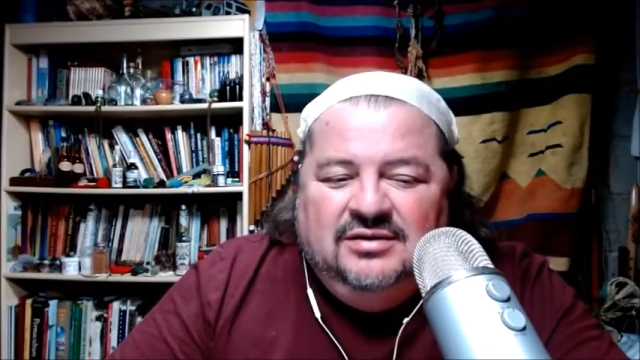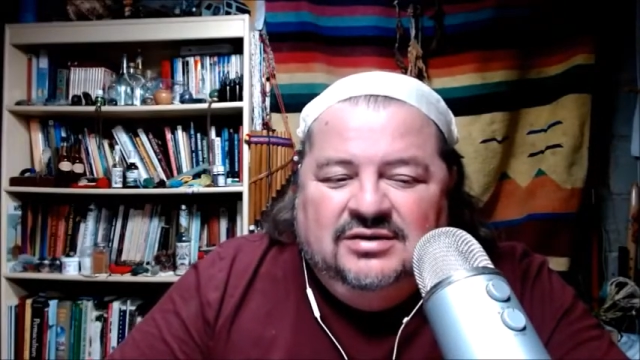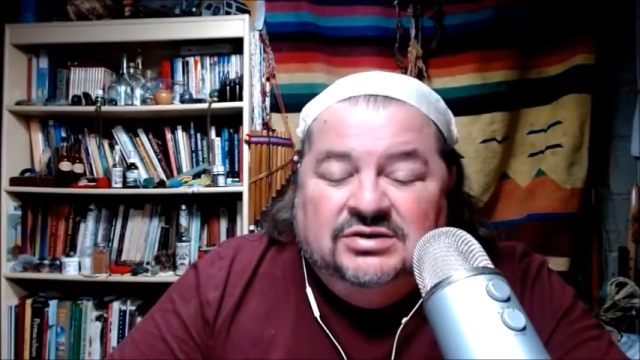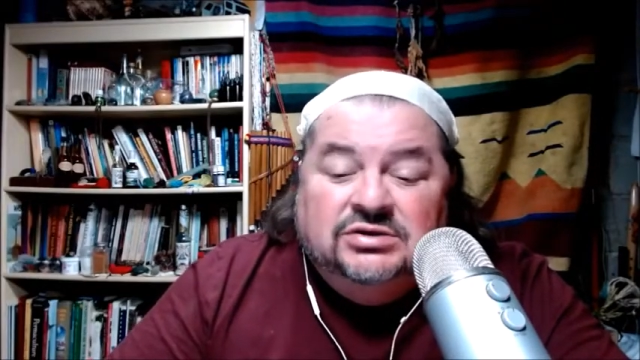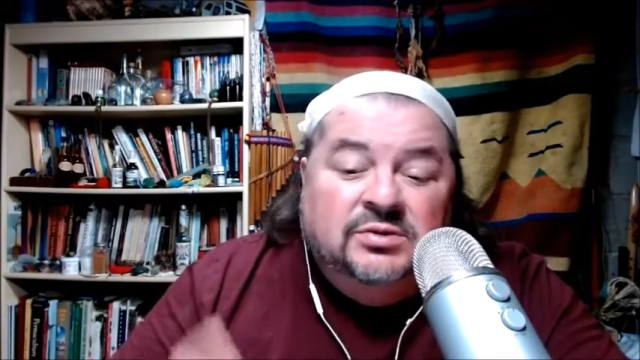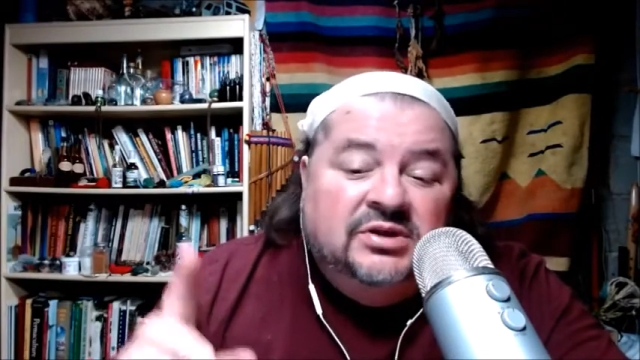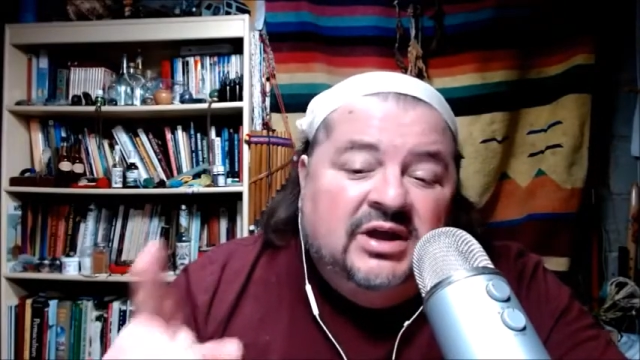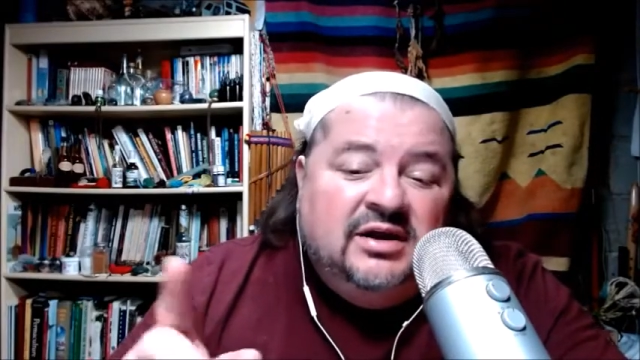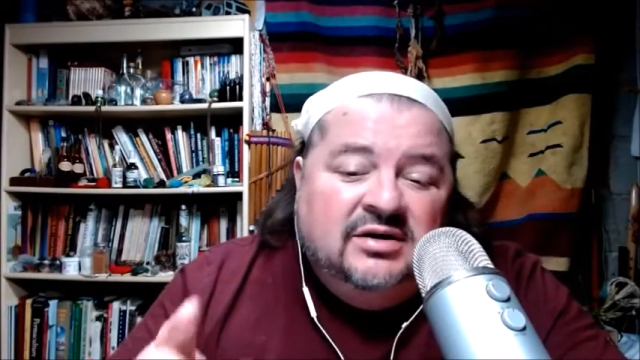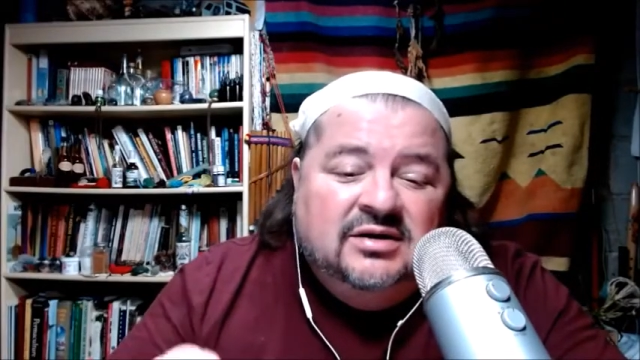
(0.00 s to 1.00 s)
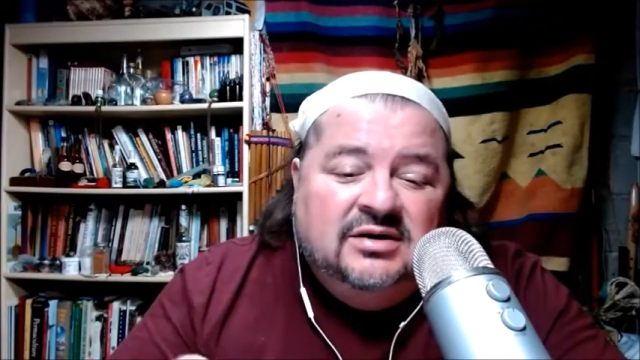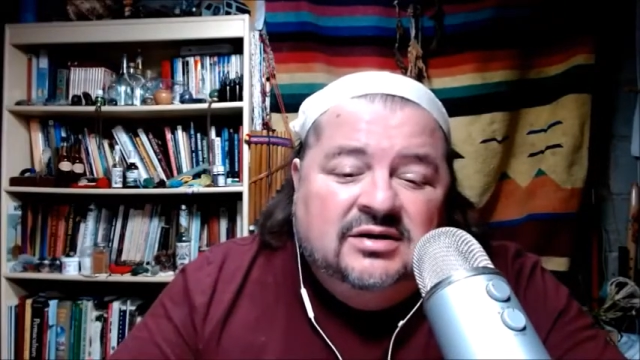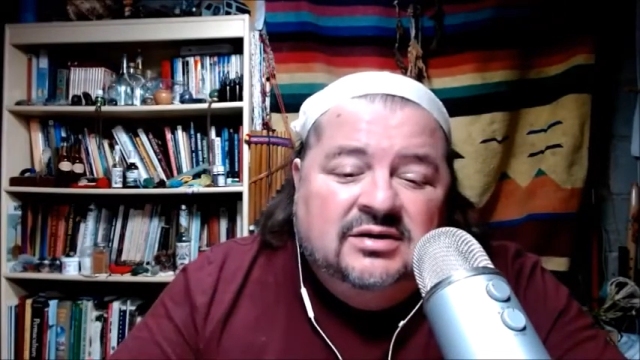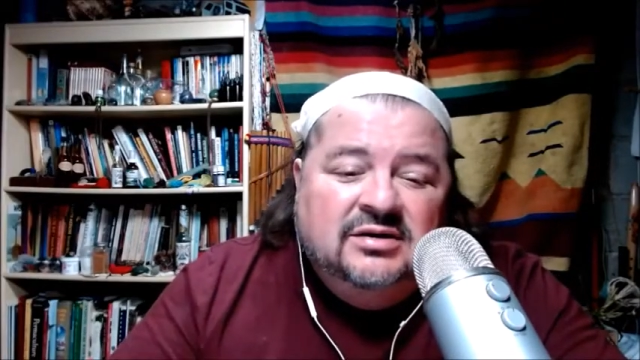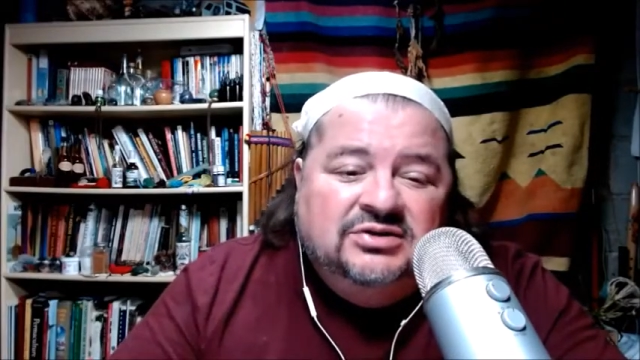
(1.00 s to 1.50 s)
So with that,
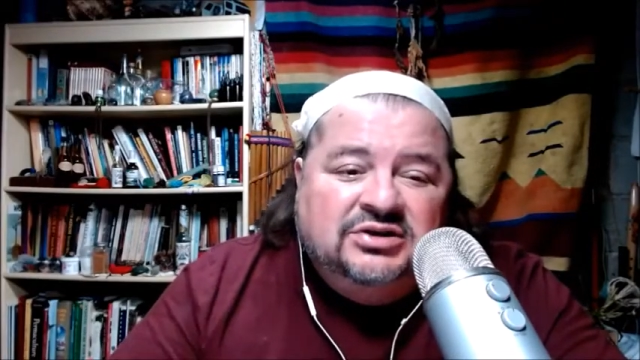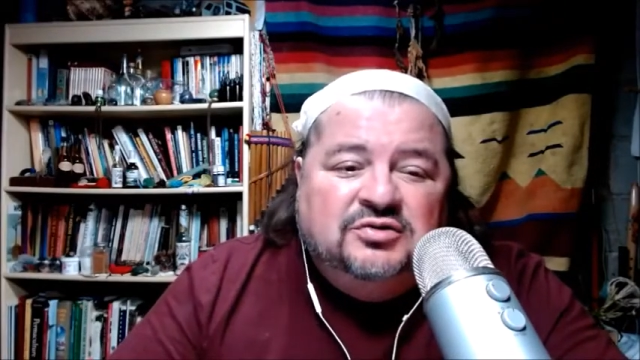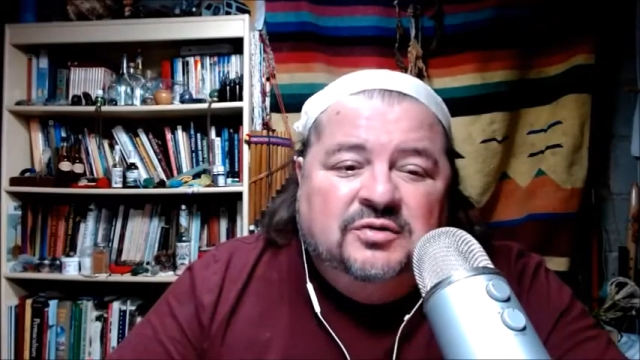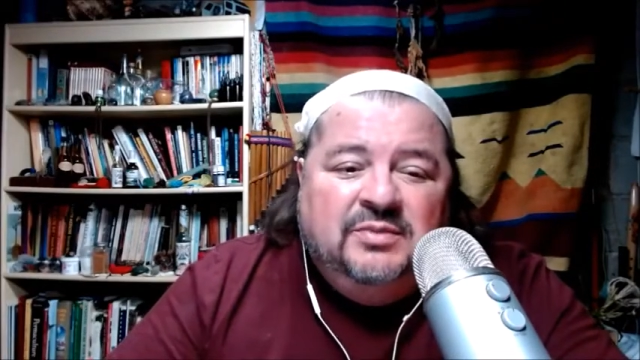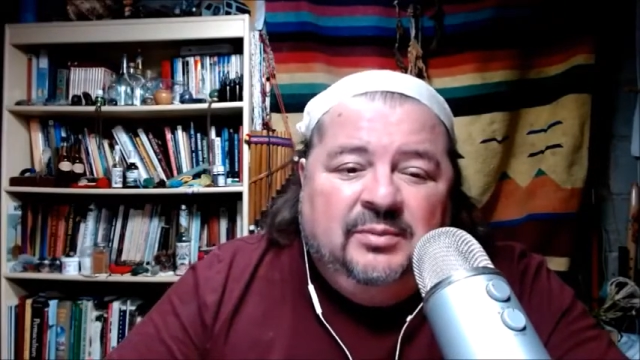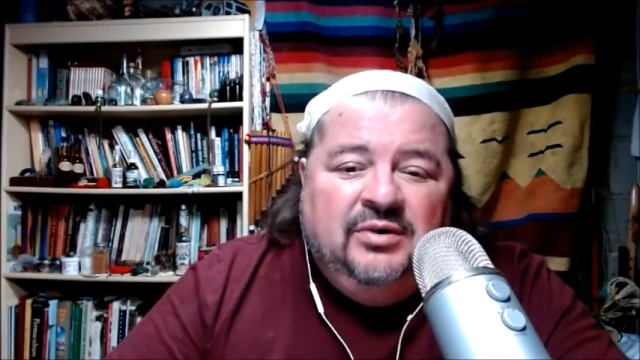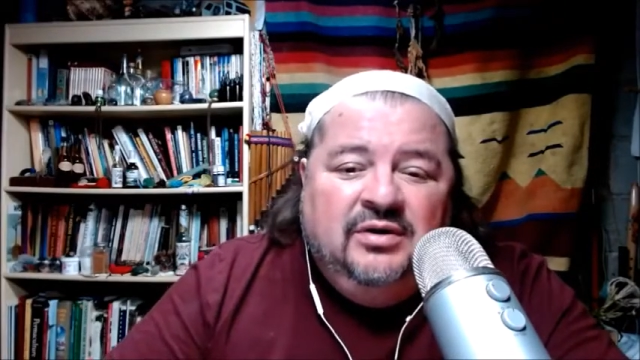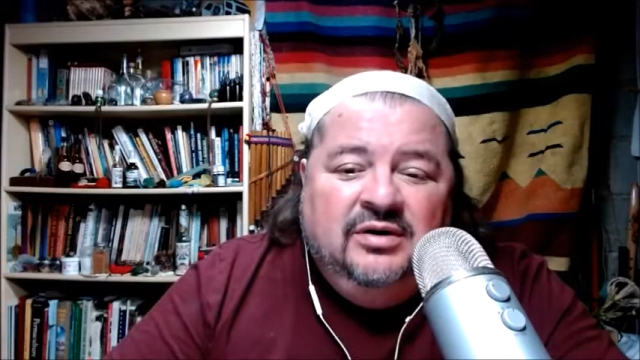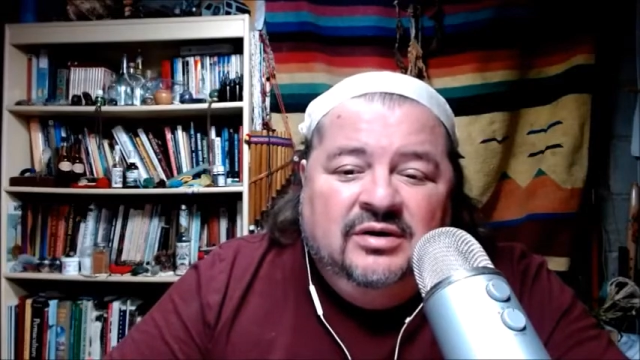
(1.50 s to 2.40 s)
just remember